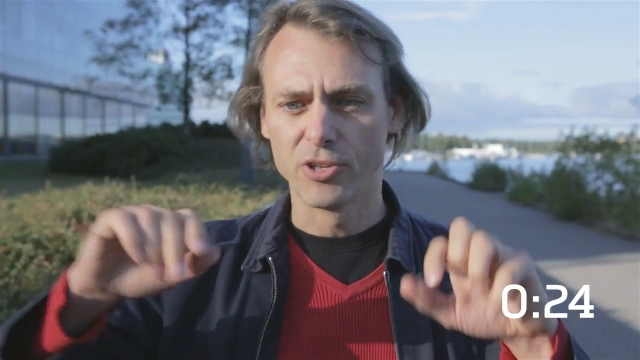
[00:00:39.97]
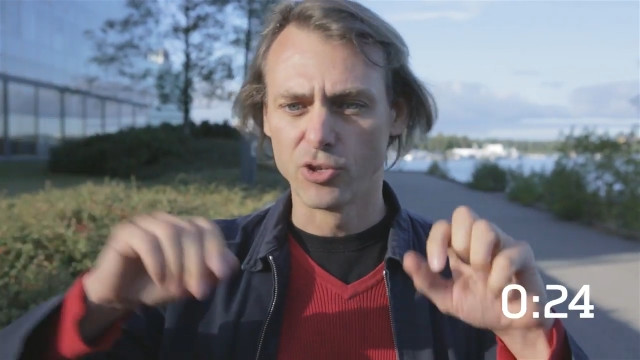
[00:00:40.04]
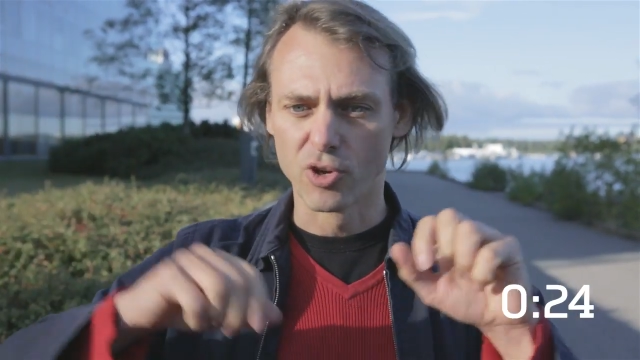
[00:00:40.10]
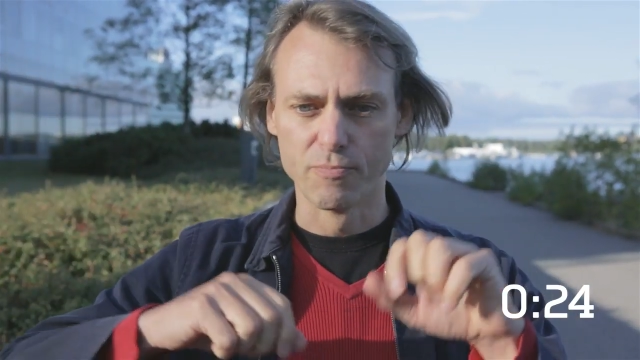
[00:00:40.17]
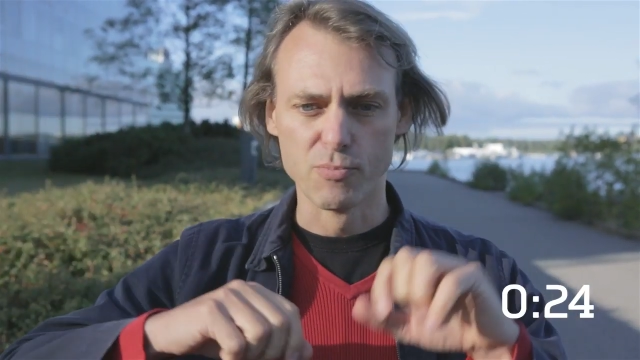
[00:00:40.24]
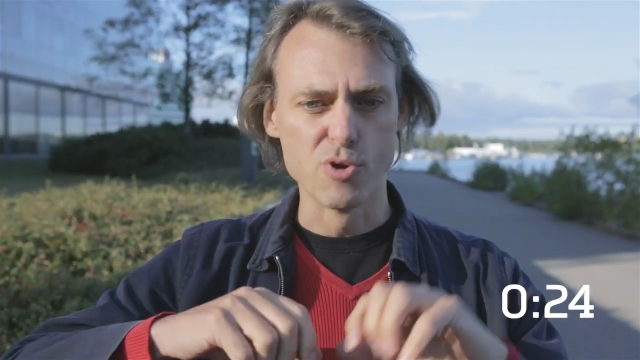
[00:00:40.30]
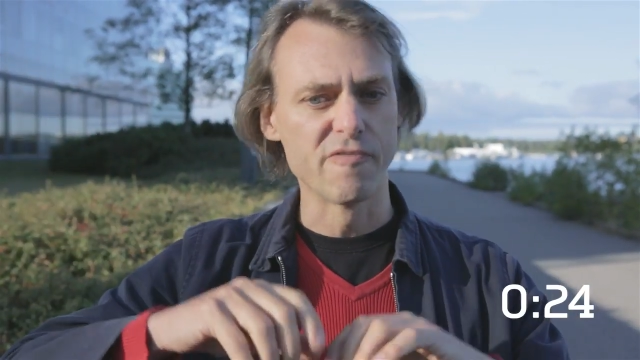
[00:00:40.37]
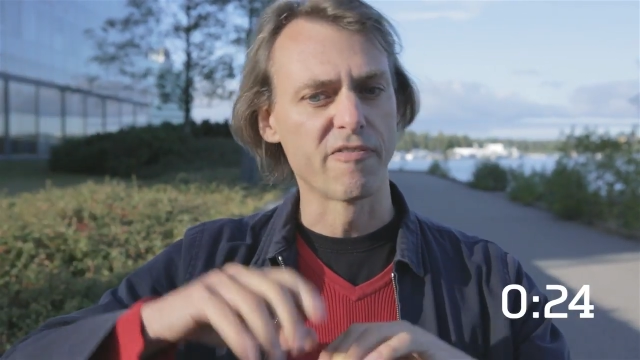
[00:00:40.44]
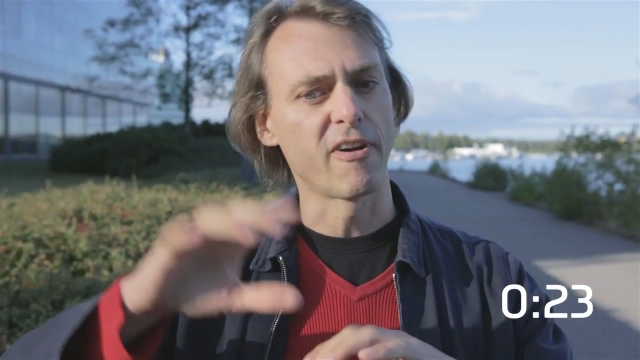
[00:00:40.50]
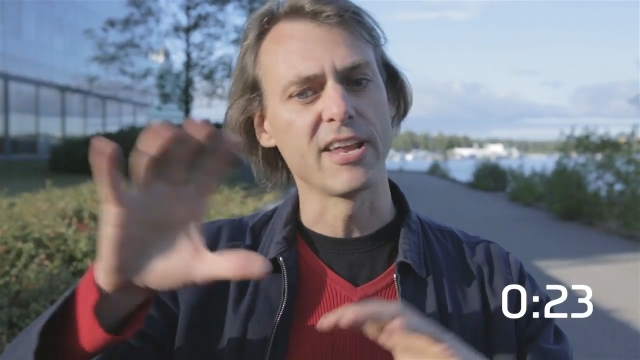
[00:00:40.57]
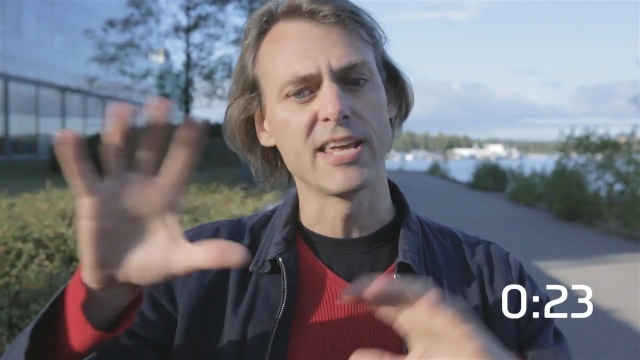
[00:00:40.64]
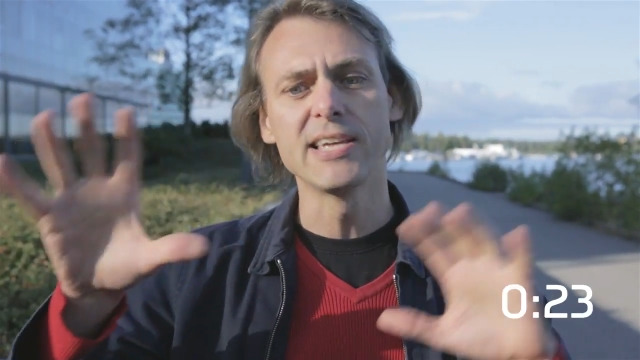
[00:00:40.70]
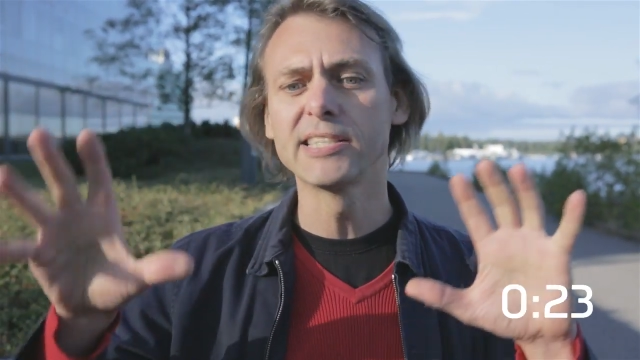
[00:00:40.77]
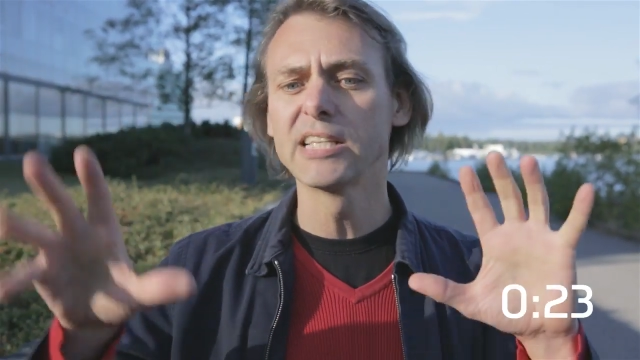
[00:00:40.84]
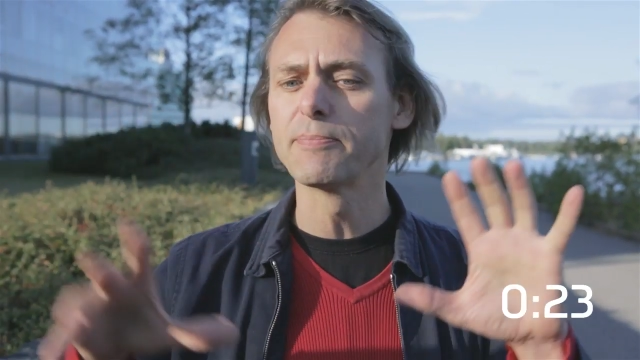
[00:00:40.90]
You can move
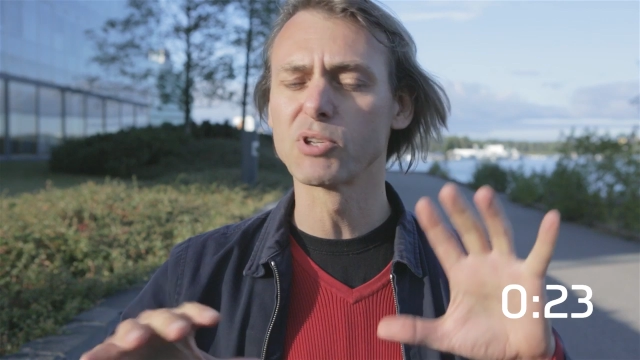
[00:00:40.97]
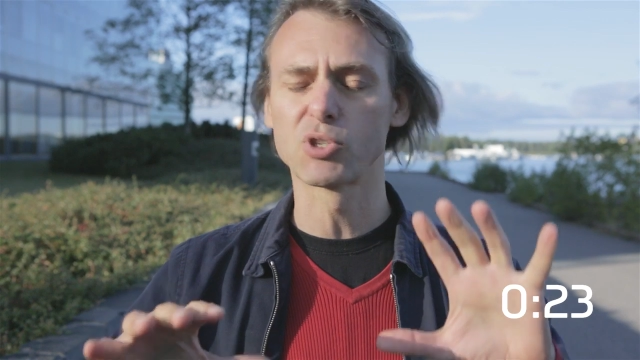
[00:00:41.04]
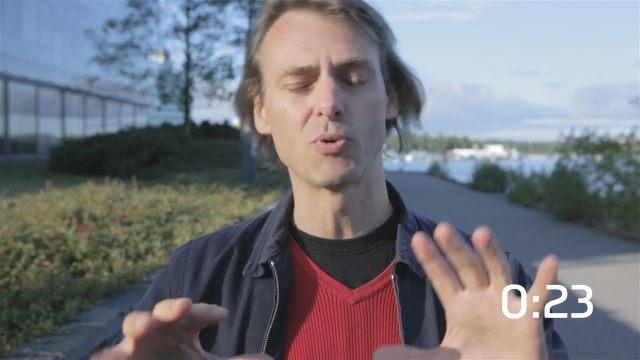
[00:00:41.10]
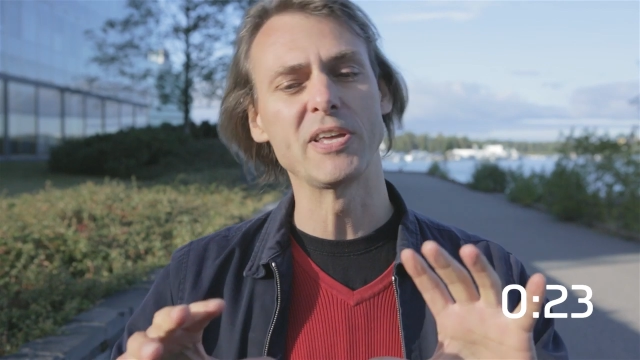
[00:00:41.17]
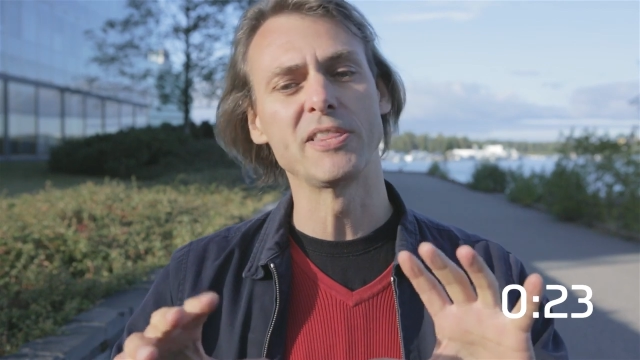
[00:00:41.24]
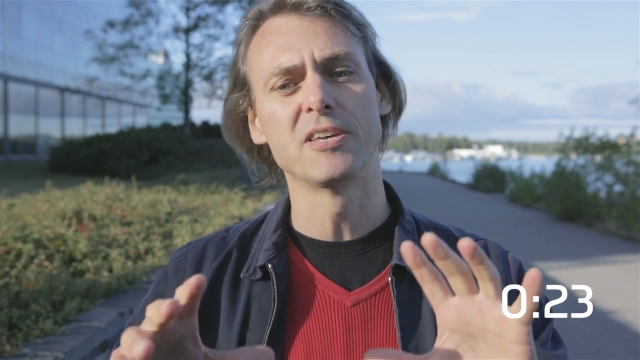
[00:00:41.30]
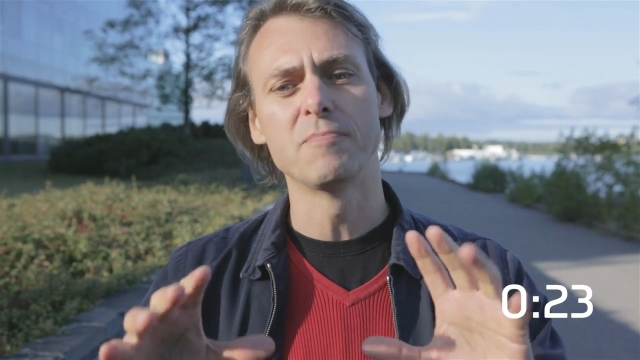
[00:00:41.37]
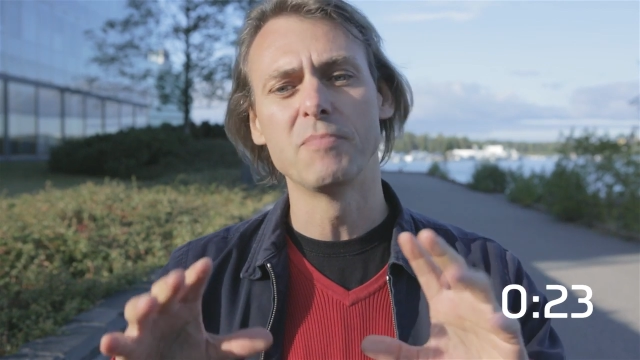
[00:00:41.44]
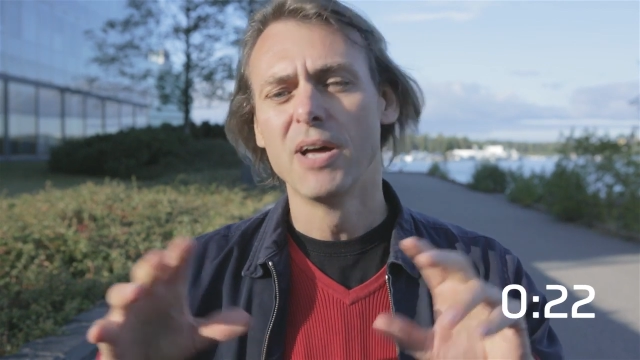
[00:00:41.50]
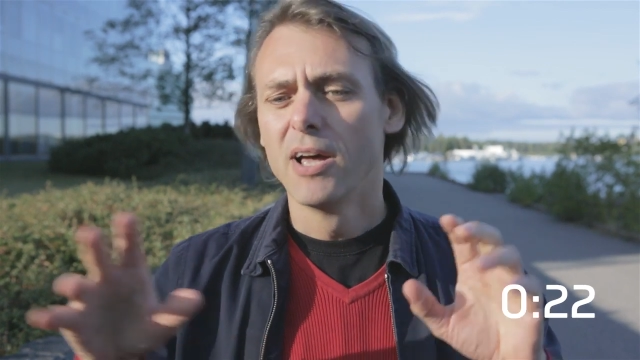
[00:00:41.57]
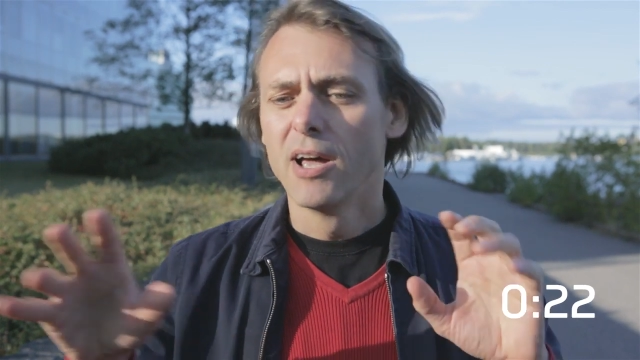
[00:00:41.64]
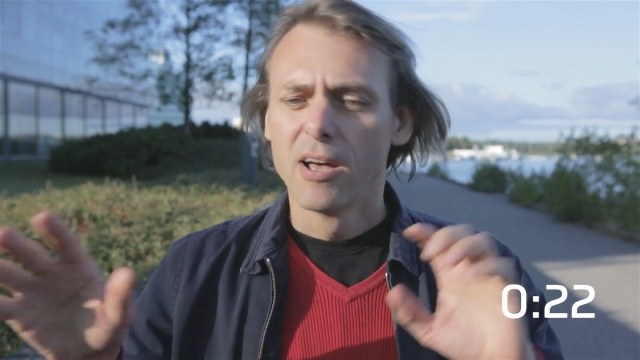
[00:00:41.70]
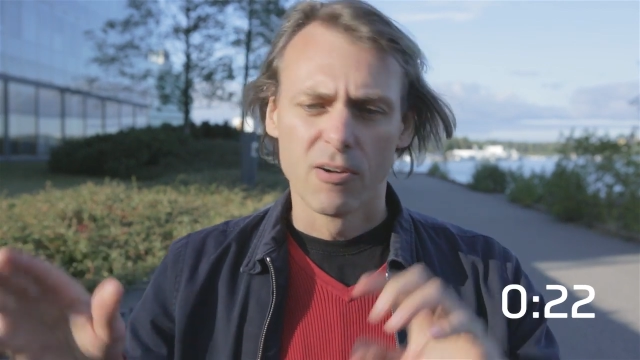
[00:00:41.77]
very easily between them,